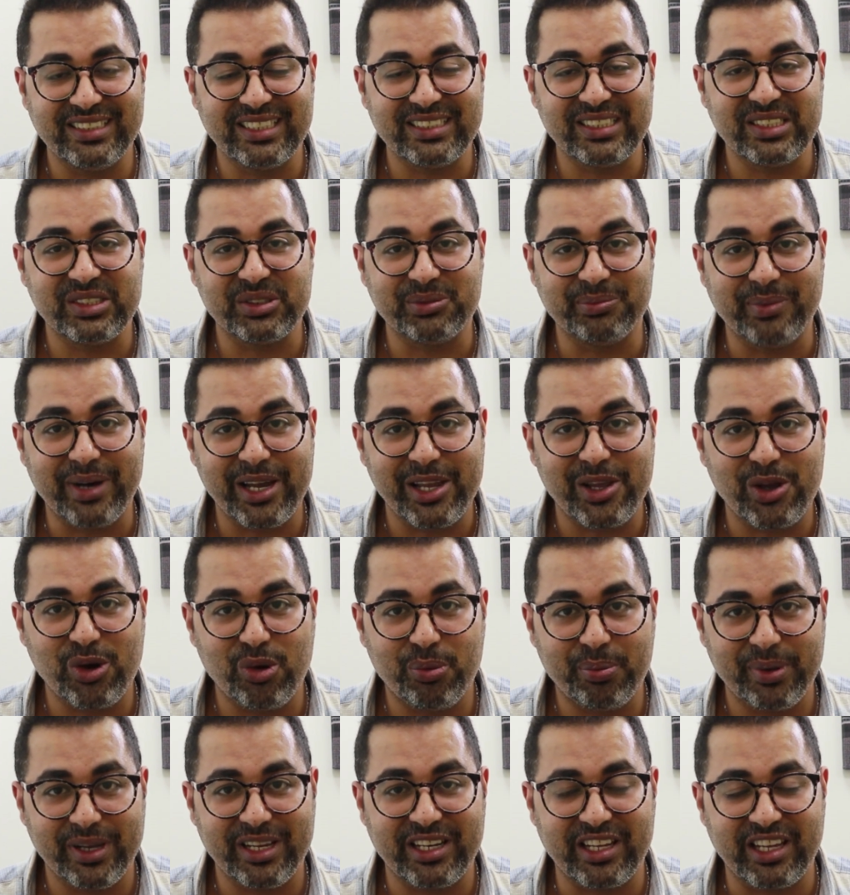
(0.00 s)
this is my
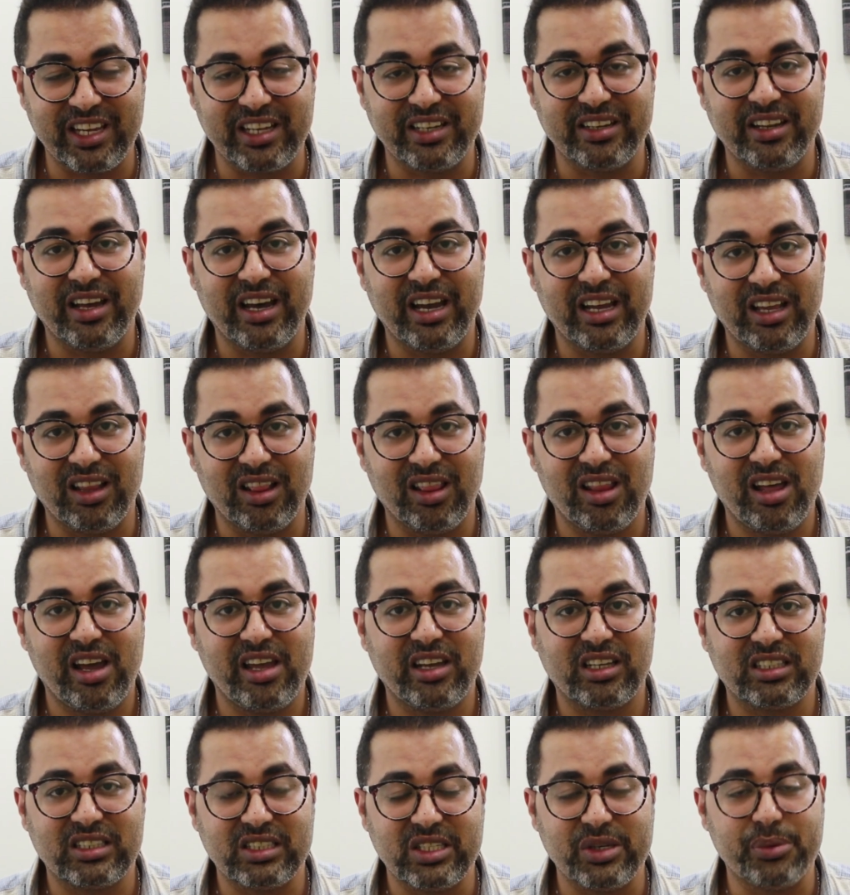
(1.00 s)
opinion i
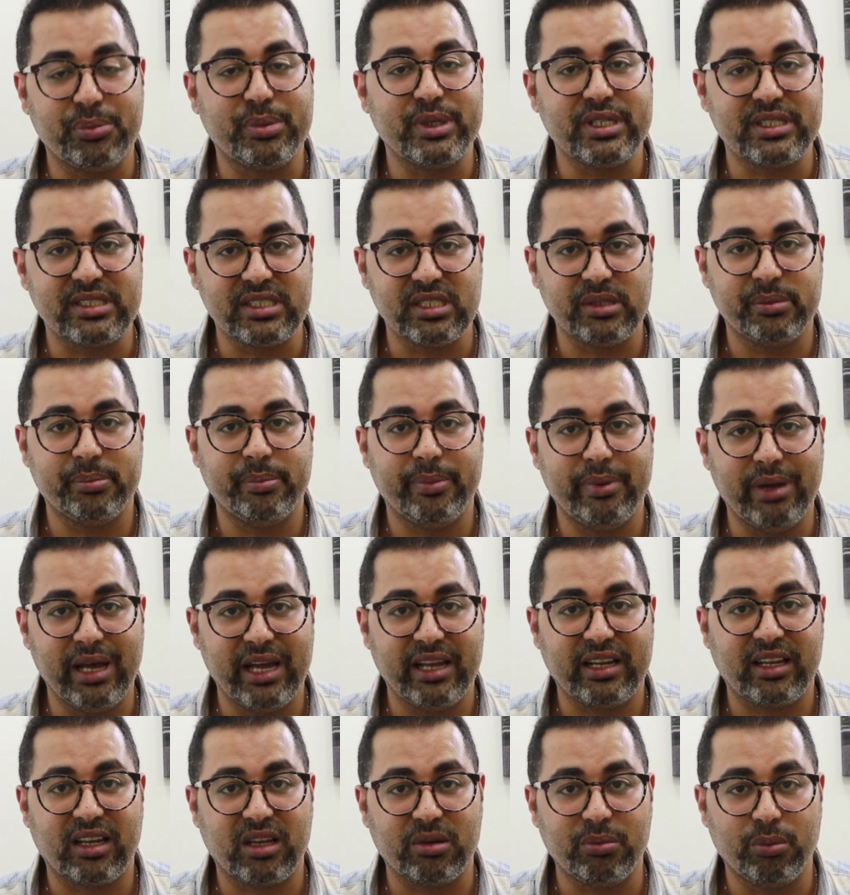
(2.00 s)
like tbc
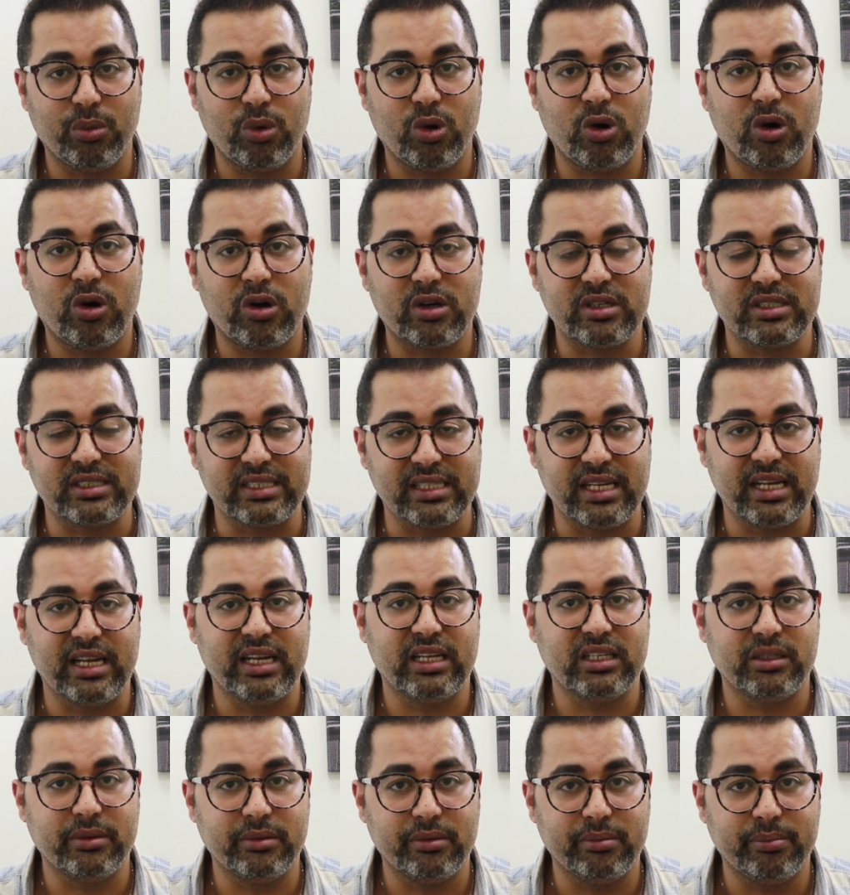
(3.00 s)
bank more
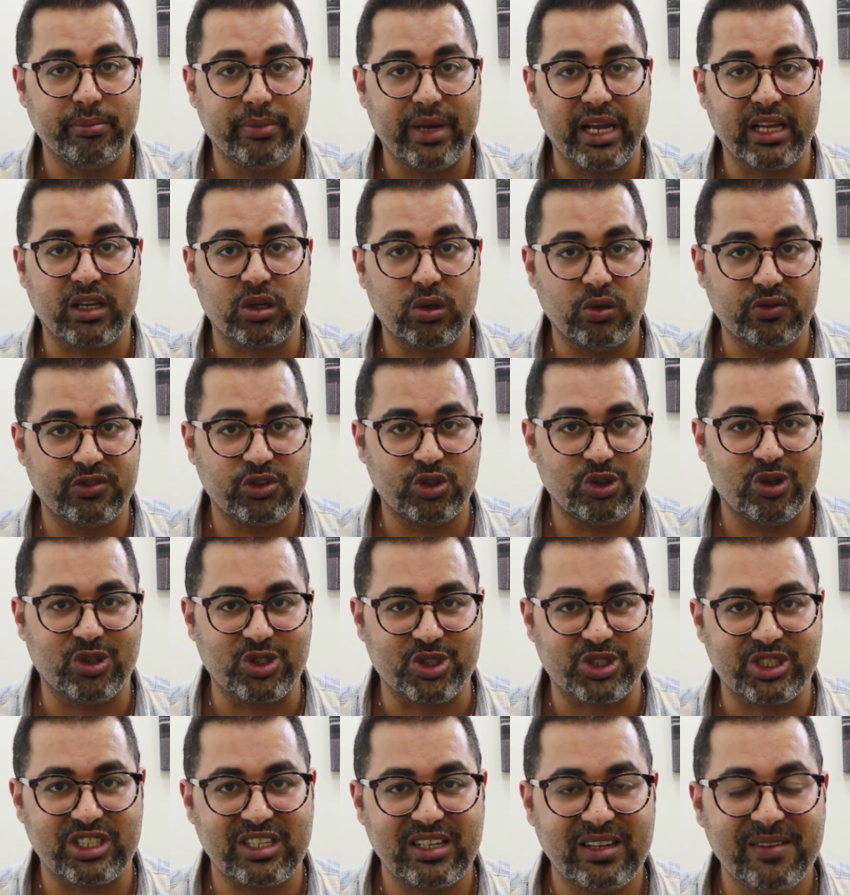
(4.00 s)
than bank of
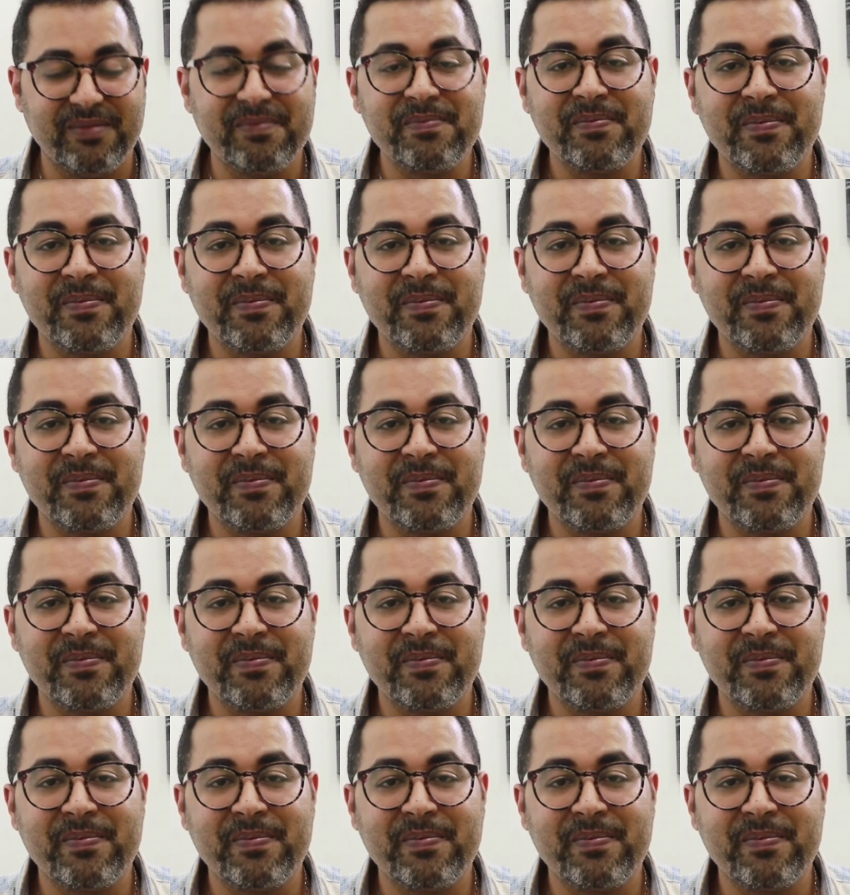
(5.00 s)
georgia